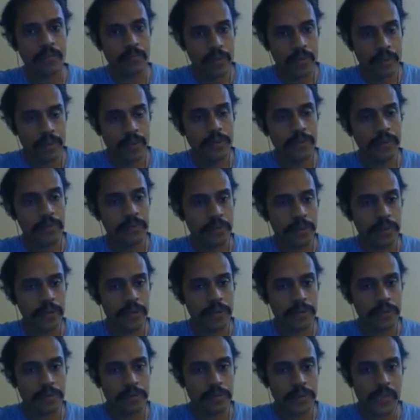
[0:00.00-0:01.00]
Very good.
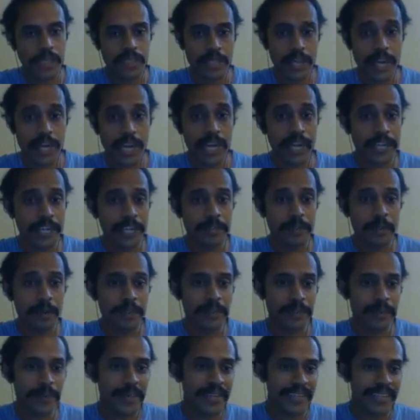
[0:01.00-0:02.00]
That's a great
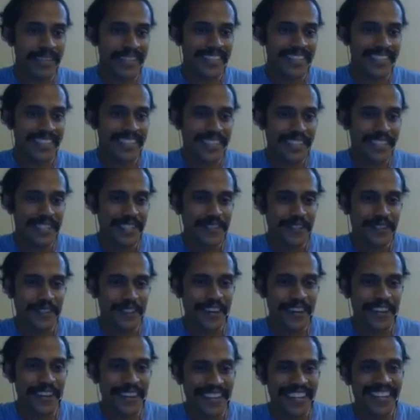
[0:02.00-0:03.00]
responsibility.
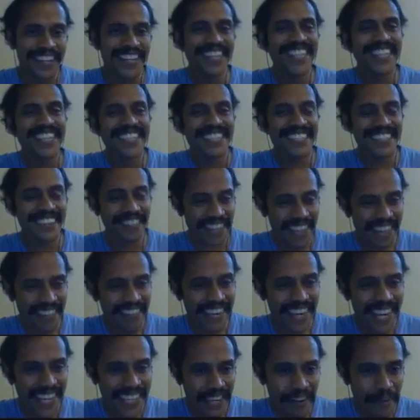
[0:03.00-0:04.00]
So we have
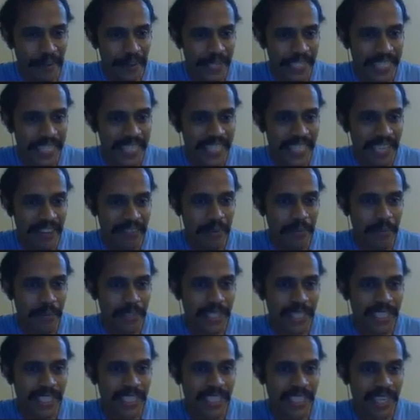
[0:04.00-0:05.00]
another question, sir, from
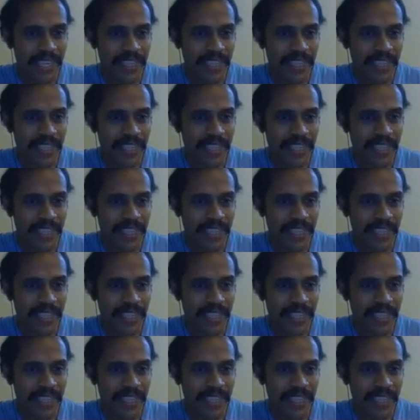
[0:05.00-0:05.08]
Mrs.